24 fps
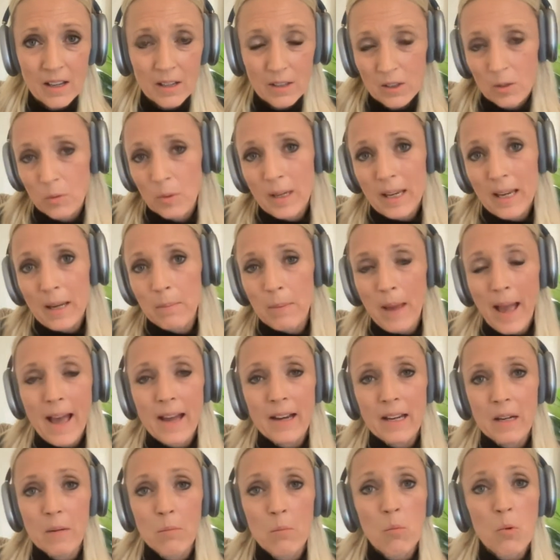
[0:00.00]
So we keep
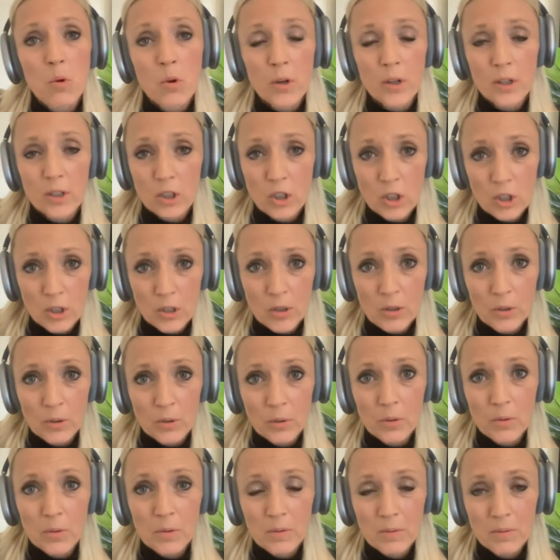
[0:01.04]
adding more
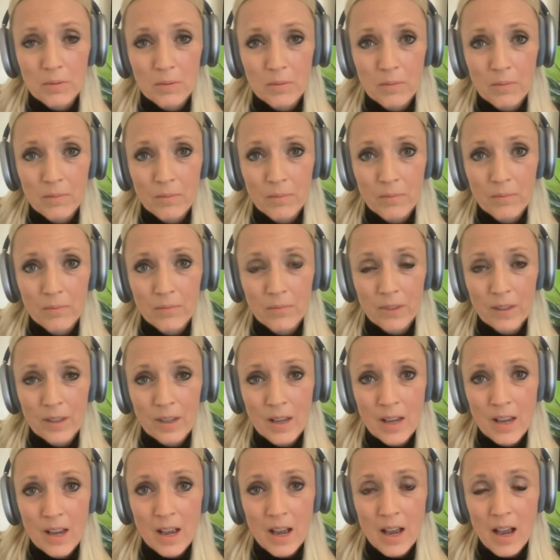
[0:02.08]
to
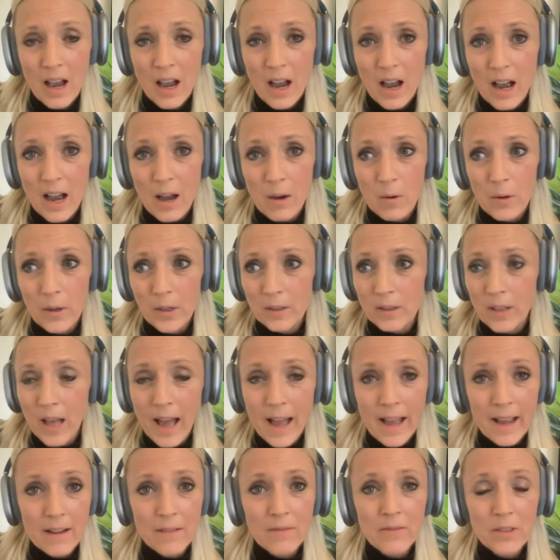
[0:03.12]
our
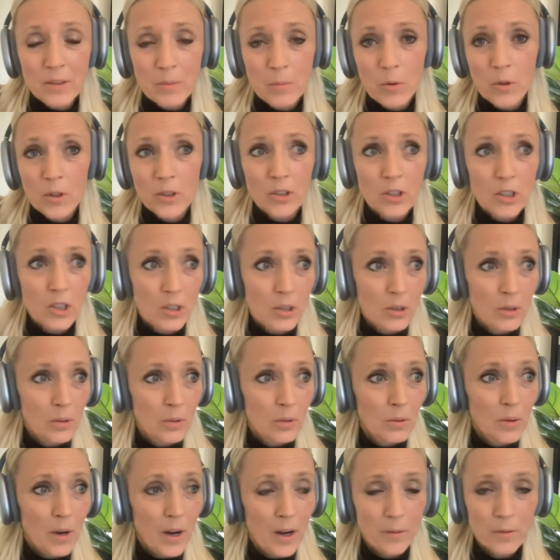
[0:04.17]
lives, more
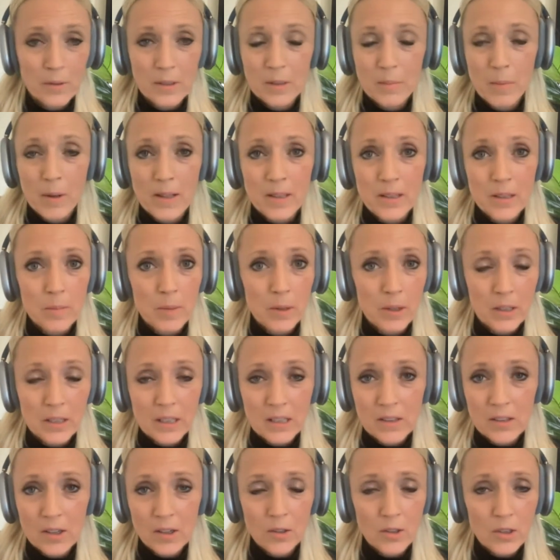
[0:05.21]
to our
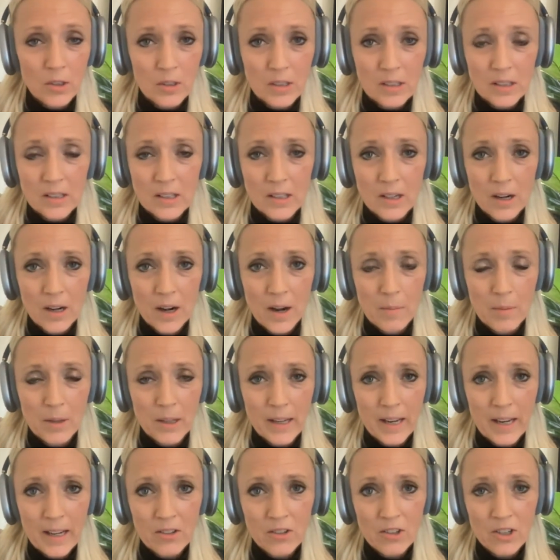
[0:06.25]
responsibilities, our duties, and our
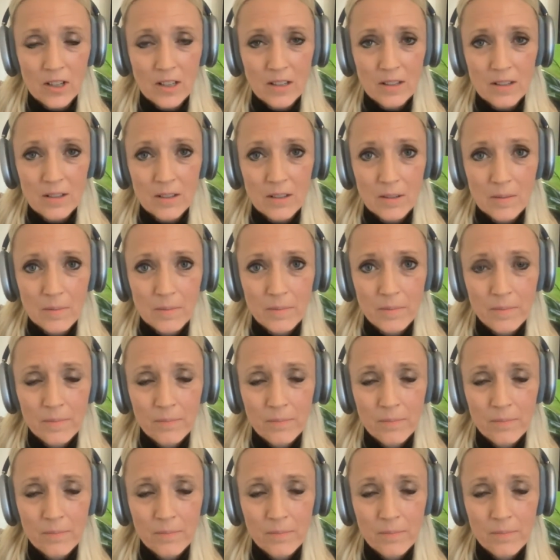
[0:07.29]
obligations.